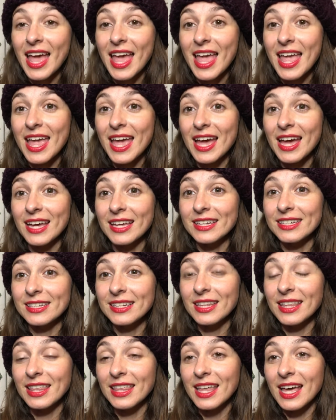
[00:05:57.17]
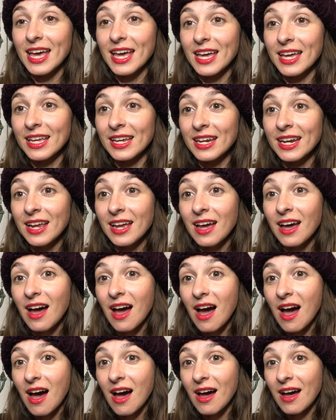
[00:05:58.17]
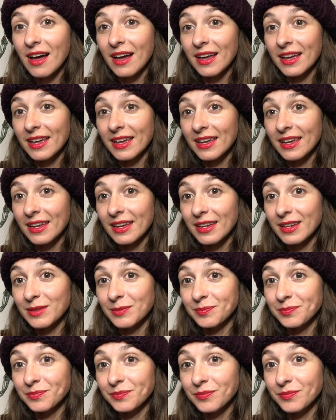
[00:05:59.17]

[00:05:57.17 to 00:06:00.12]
and that I